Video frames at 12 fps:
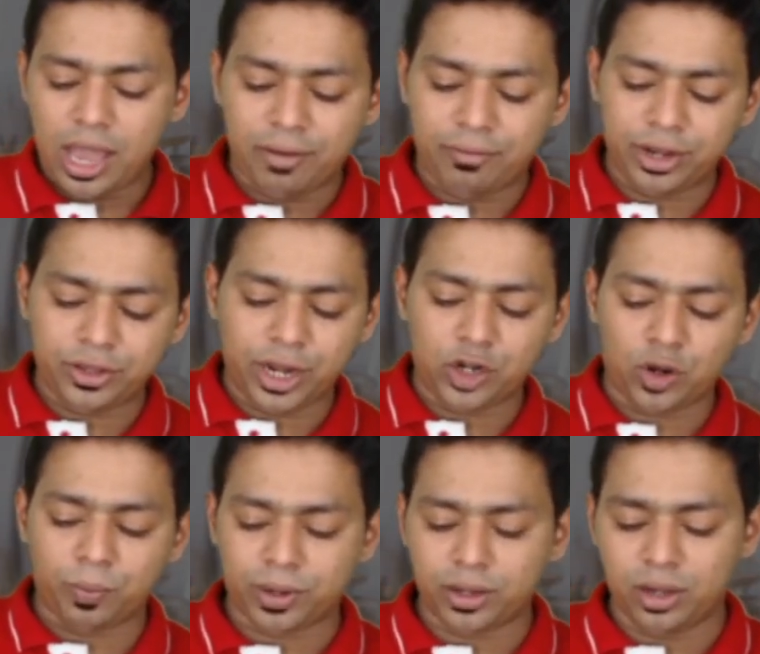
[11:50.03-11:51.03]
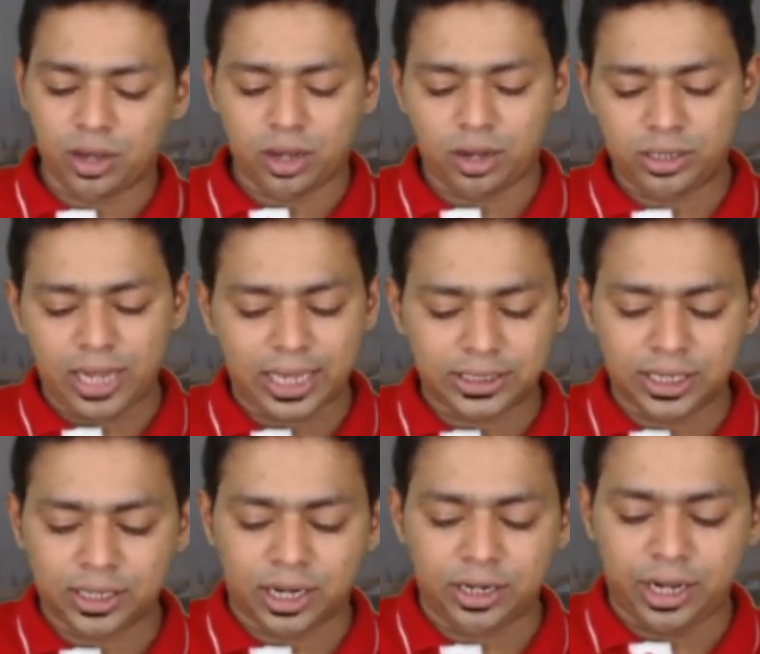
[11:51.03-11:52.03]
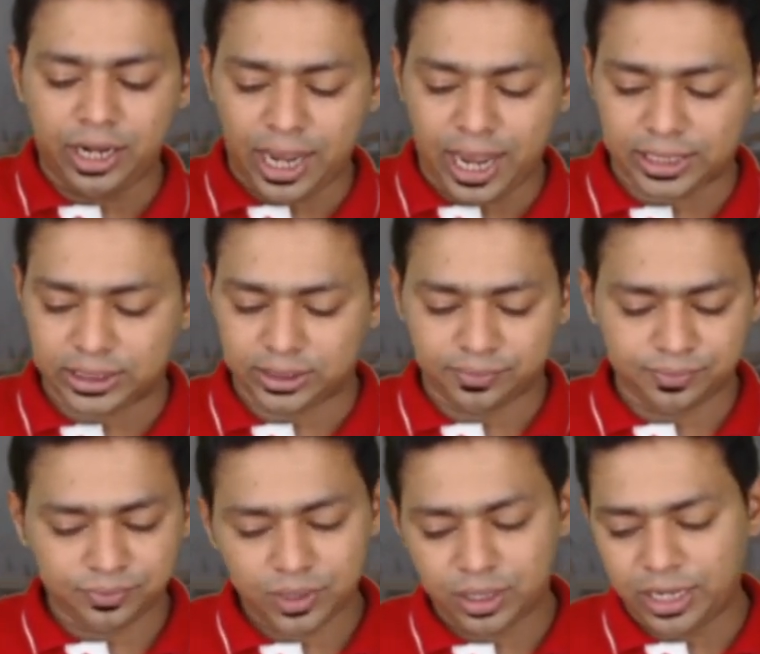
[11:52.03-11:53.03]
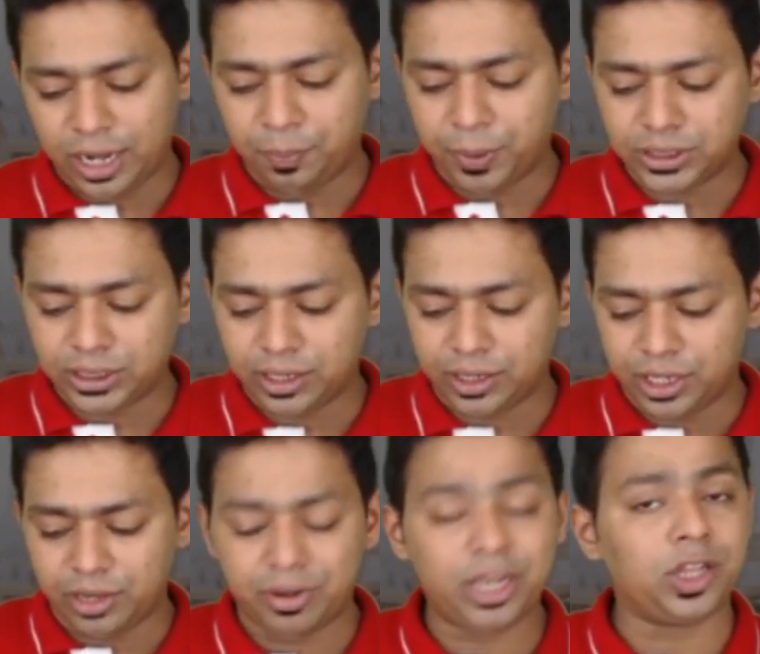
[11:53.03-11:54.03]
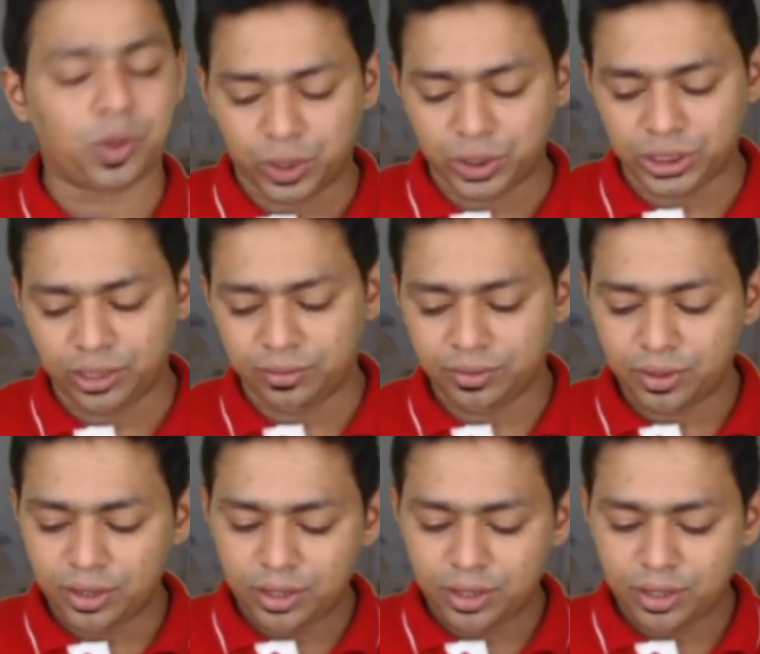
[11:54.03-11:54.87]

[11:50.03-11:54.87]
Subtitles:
Average rate of tax in country X 10% given in the question.